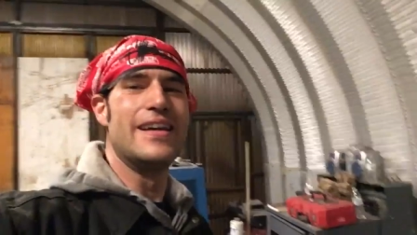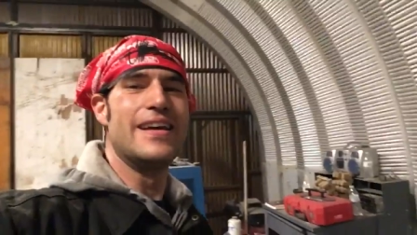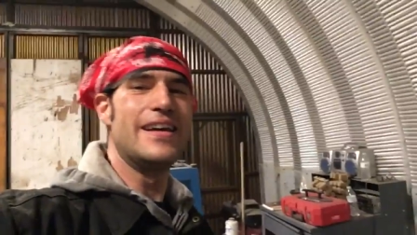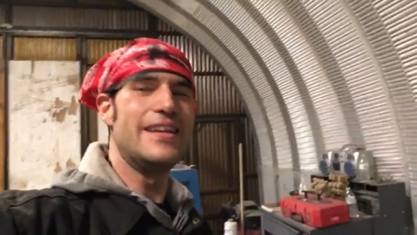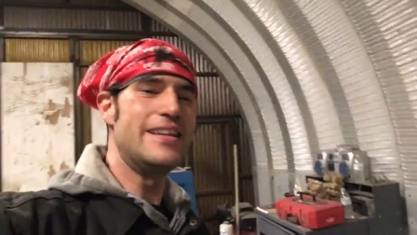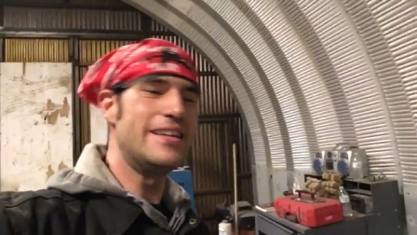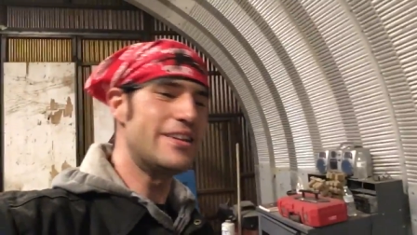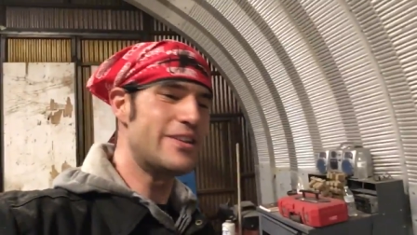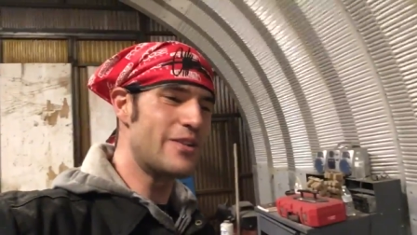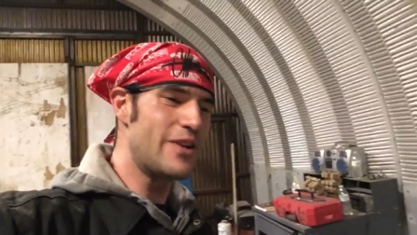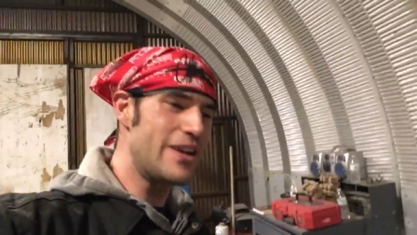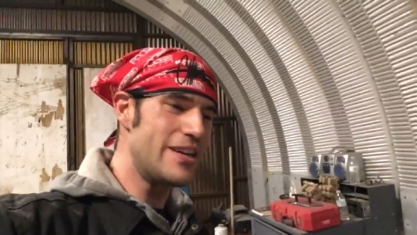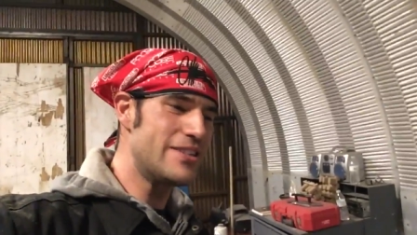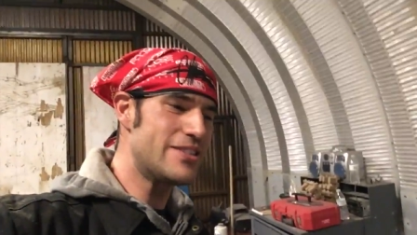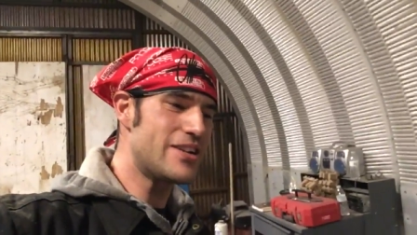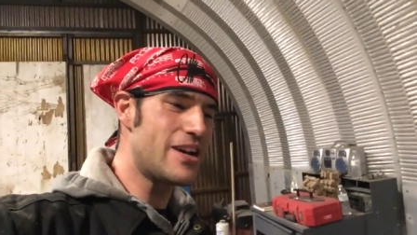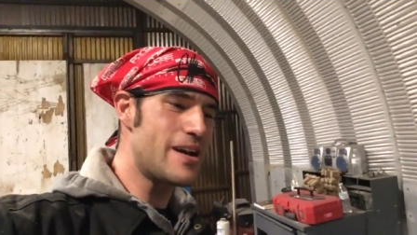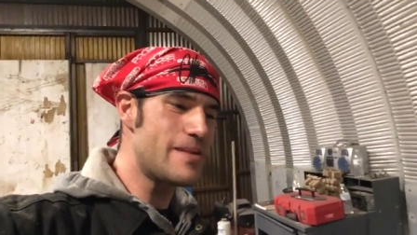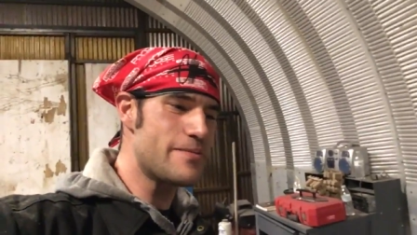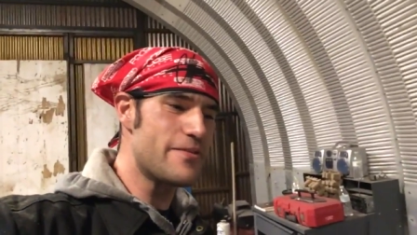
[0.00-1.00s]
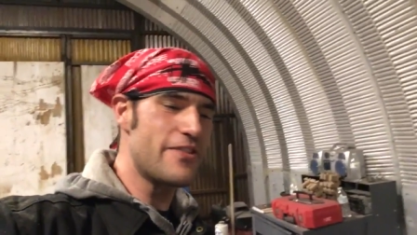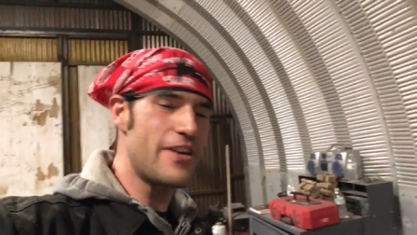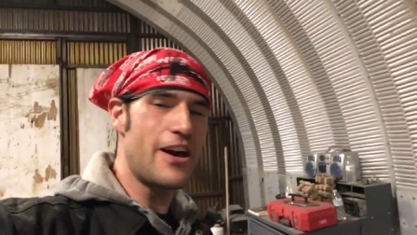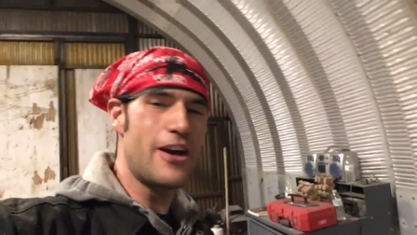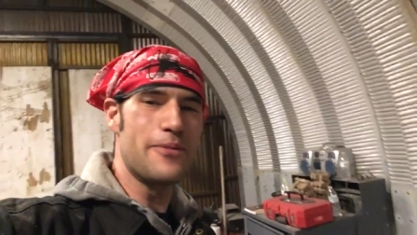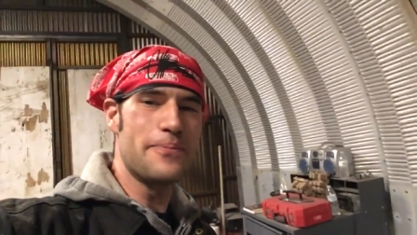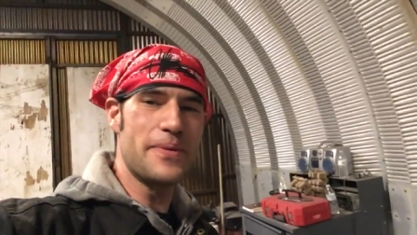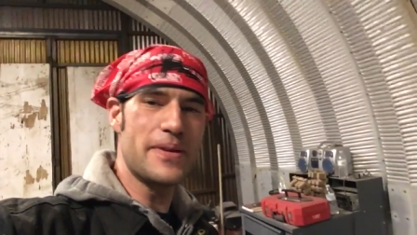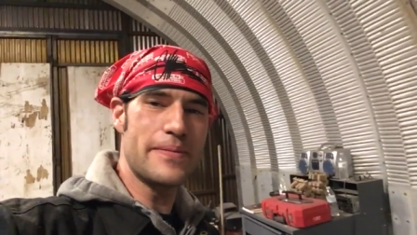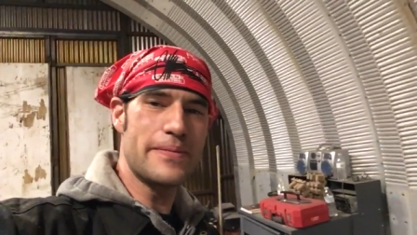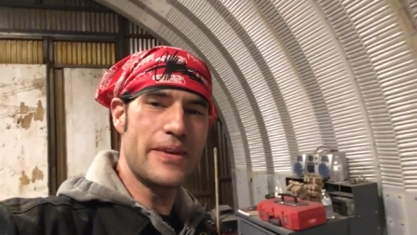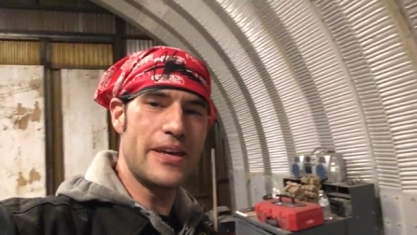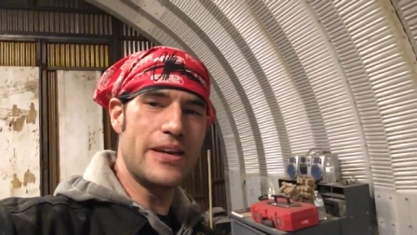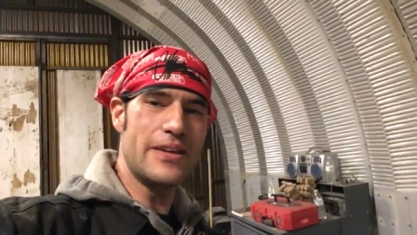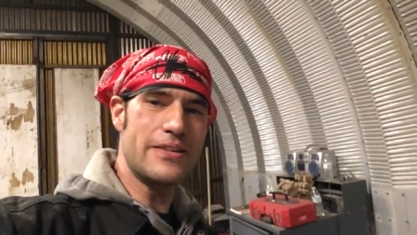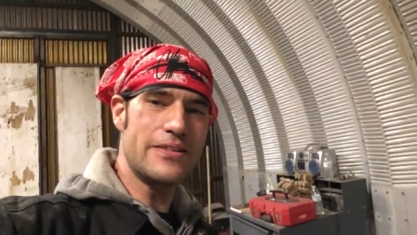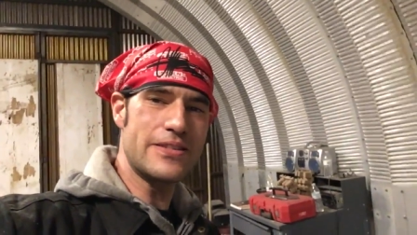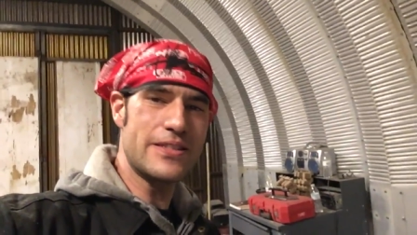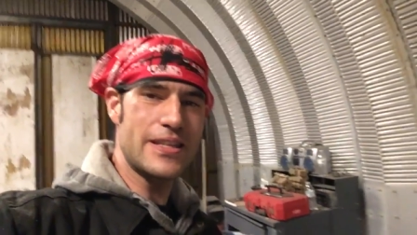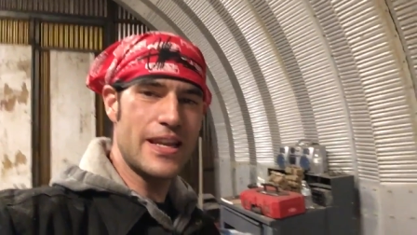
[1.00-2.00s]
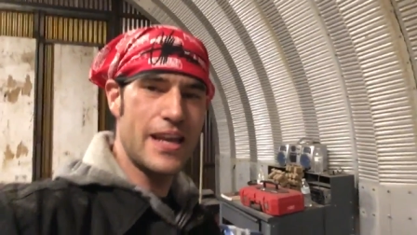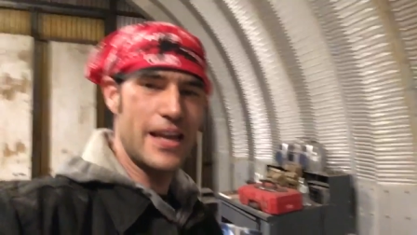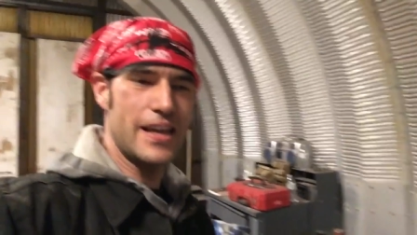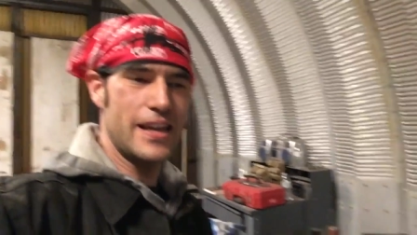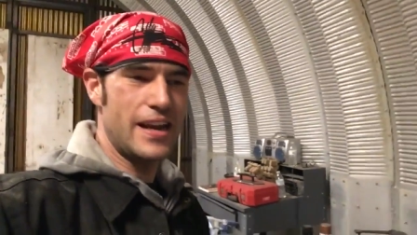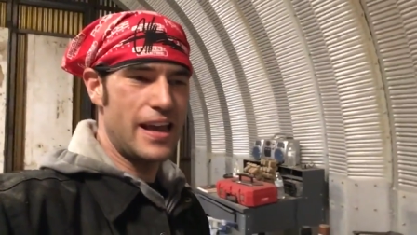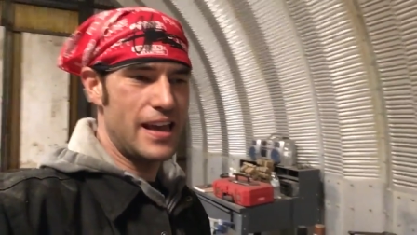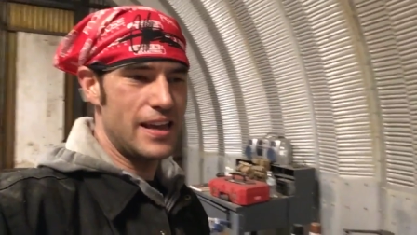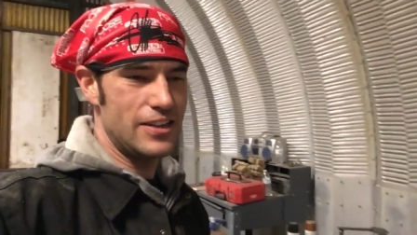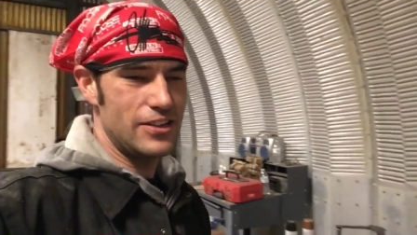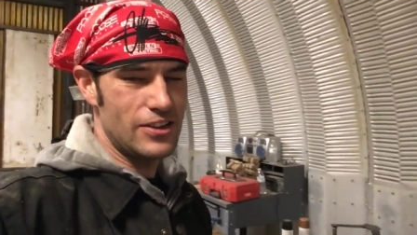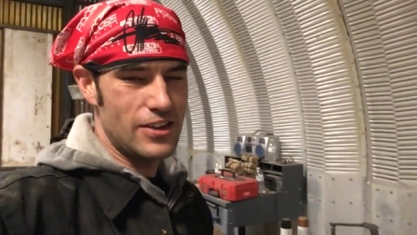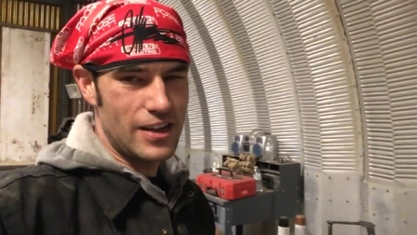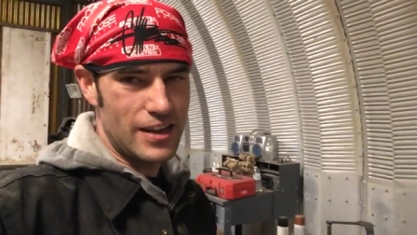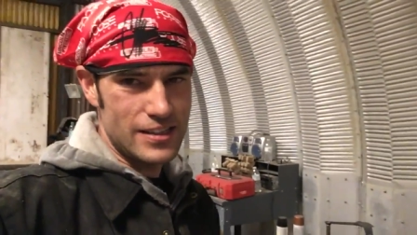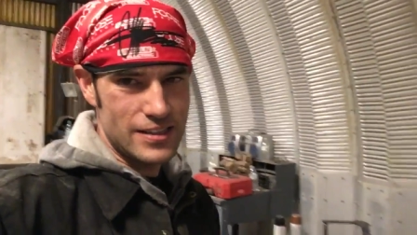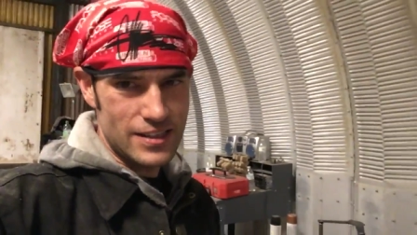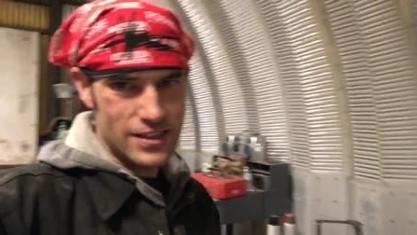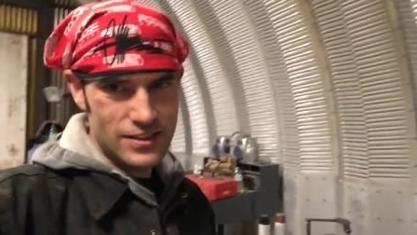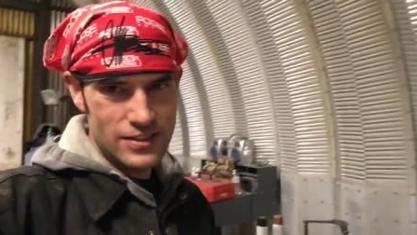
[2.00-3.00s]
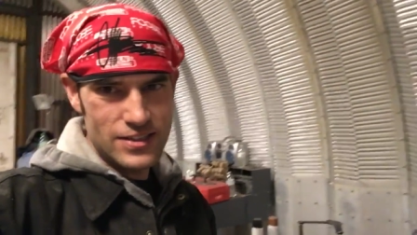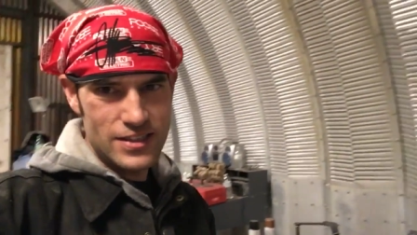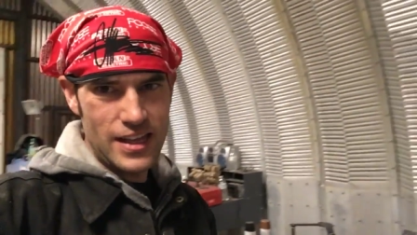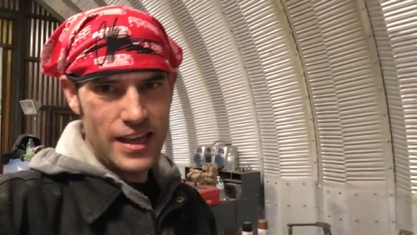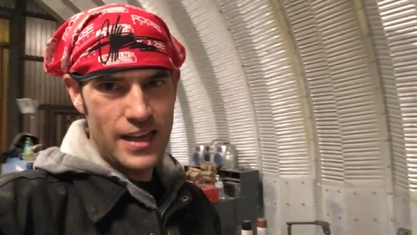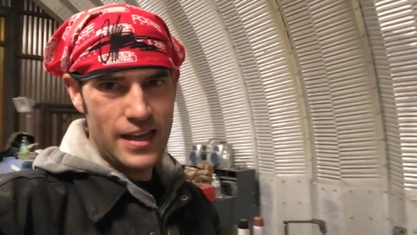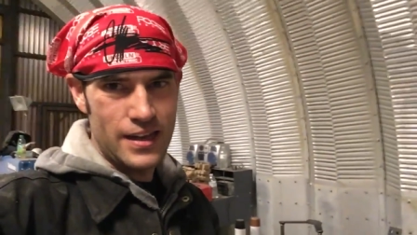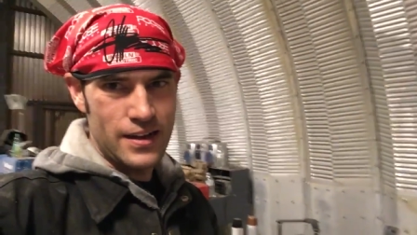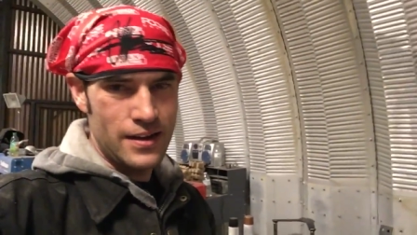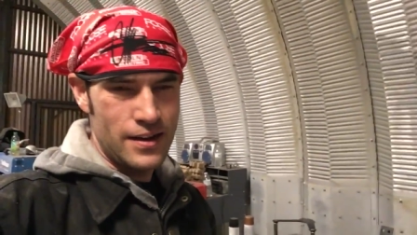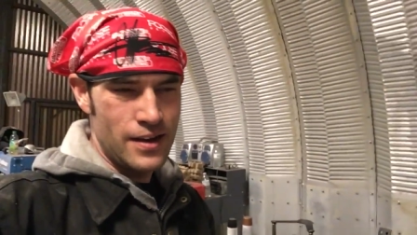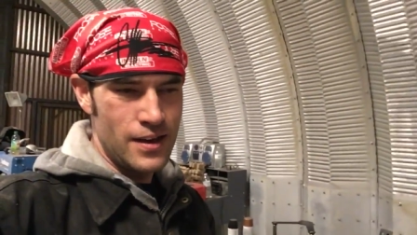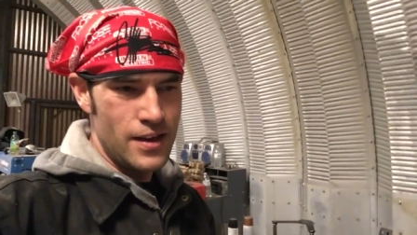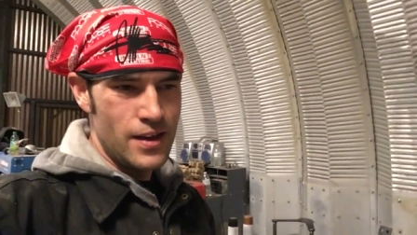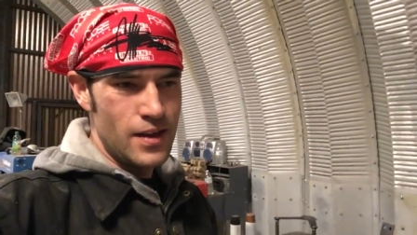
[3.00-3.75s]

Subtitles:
He did a great job of helping me understand, and you guys understand,